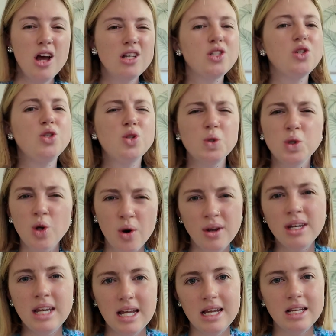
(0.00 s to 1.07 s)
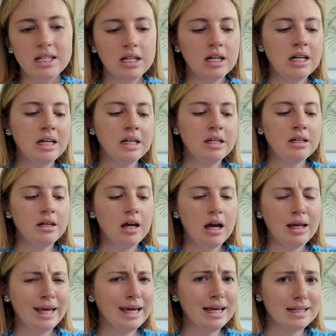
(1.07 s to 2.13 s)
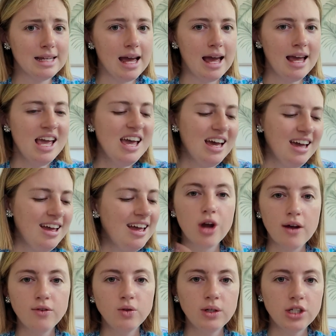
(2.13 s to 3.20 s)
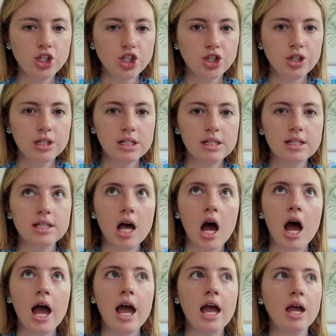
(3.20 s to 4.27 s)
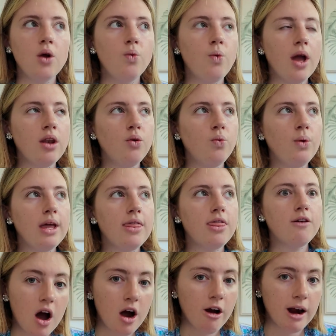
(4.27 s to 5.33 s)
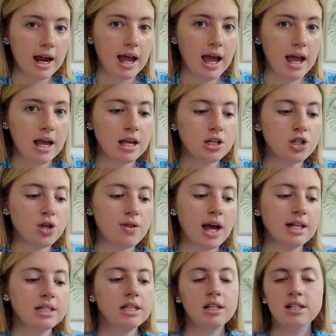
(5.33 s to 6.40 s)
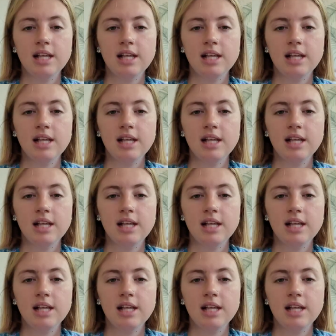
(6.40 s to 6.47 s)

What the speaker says: So you do not need a gig a day. Travel insurance, I went with RAA. So that's the